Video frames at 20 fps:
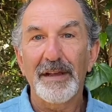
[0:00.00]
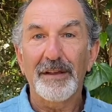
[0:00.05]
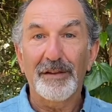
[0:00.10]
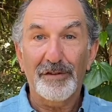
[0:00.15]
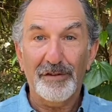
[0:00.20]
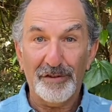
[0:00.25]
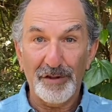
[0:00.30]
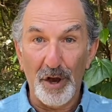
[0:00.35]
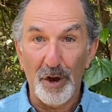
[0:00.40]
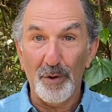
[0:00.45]

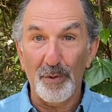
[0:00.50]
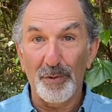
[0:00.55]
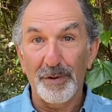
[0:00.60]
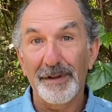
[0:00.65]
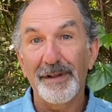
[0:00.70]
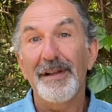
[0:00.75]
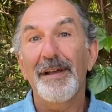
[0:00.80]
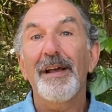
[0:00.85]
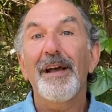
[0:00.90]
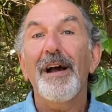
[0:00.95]
So,
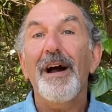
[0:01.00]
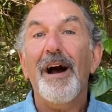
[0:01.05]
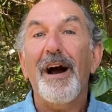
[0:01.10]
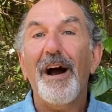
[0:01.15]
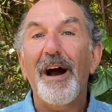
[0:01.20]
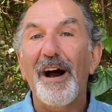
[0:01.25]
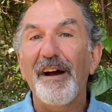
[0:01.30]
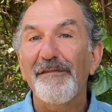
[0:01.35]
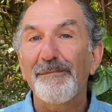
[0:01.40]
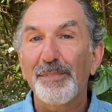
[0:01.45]

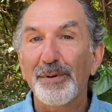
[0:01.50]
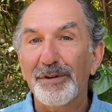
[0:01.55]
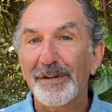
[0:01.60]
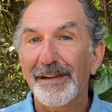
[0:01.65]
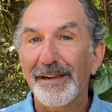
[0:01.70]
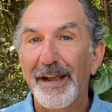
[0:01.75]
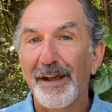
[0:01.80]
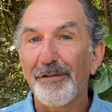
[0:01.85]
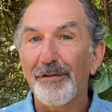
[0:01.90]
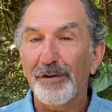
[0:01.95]
I've put
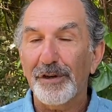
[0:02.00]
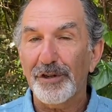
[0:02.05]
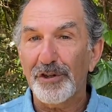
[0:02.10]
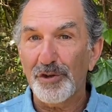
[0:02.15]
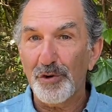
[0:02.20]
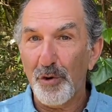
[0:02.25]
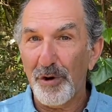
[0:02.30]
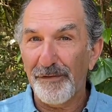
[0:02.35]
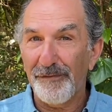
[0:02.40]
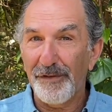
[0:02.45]
together a
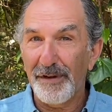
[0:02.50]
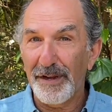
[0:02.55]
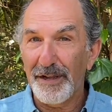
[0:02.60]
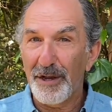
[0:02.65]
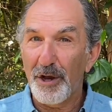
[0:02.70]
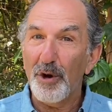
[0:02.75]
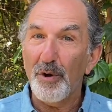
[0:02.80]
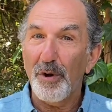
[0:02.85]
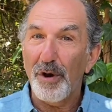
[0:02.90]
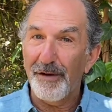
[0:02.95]
short
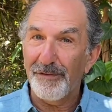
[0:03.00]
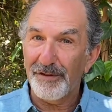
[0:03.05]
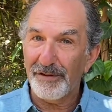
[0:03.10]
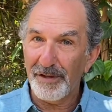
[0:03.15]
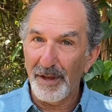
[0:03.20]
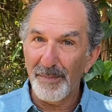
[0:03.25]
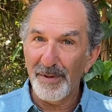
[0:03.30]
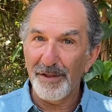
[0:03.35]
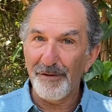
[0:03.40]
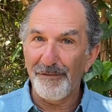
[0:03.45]
video of
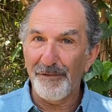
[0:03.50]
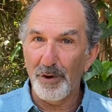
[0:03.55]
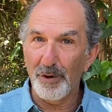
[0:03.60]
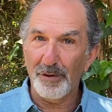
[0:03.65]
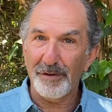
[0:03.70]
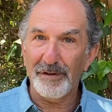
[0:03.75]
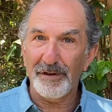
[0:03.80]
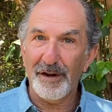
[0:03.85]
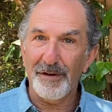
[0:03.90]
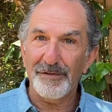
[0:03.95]
some of the
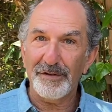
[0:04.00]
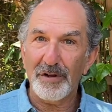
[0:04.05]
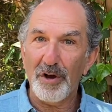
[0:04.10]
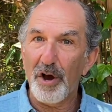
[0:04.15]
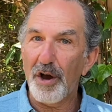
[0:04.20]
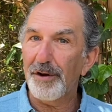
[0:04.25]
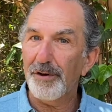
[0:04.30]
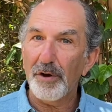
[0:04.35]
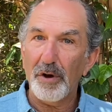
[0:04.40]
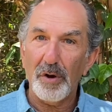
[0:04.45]
folks that I've
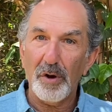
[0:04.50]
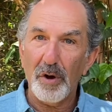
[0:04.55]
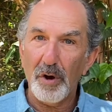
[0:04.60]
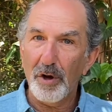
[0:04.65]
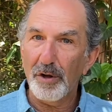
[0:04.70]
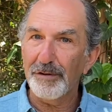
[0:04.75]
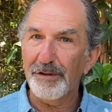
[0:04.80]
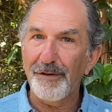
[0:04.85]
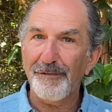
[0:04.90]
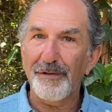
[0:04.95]
taught,
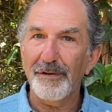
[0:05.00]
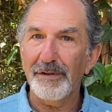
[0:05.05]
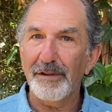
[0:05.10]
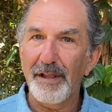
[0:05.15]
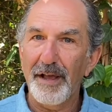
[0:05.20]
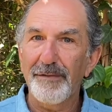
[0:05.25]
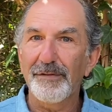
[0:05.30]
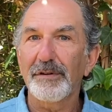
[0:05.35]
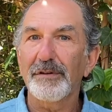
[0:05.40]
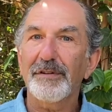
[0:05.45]
all different
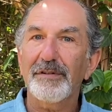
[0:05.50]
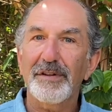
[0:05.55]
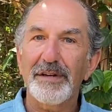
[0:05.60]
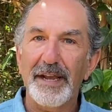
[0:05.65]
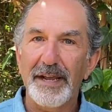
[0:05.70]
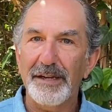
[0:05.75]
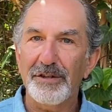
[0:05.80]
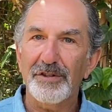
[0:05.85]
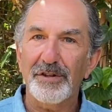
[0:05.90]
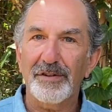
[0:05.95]
levels and
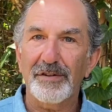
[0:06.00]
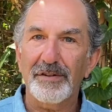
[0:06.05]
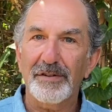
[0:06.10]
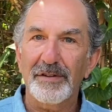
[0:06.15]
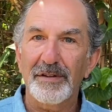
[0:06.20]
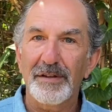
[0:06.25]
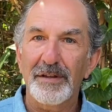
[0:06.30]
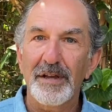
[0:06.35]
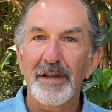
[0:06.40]
ages,